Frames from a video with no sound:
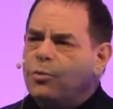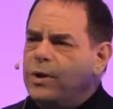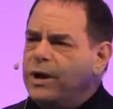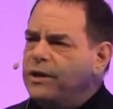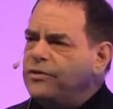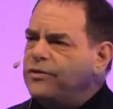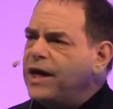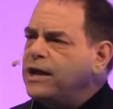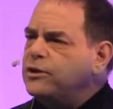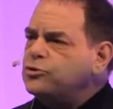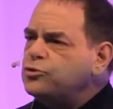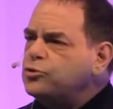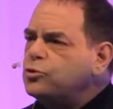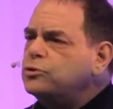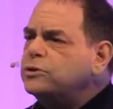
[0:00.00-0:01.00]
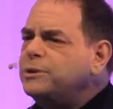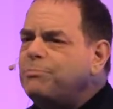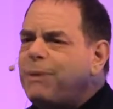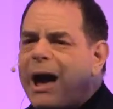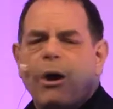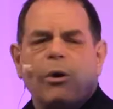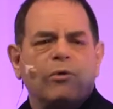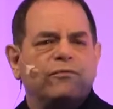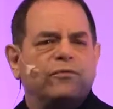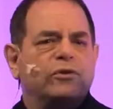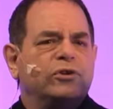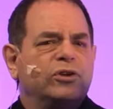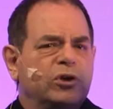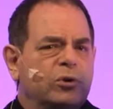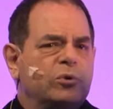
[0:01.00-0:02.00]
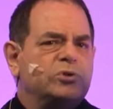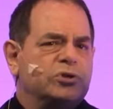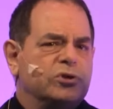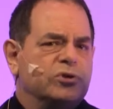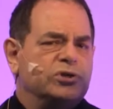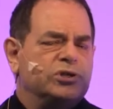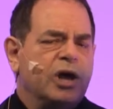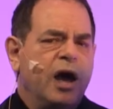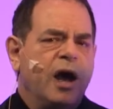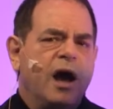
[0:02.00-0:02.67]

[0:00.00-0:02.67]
with and truly powerful users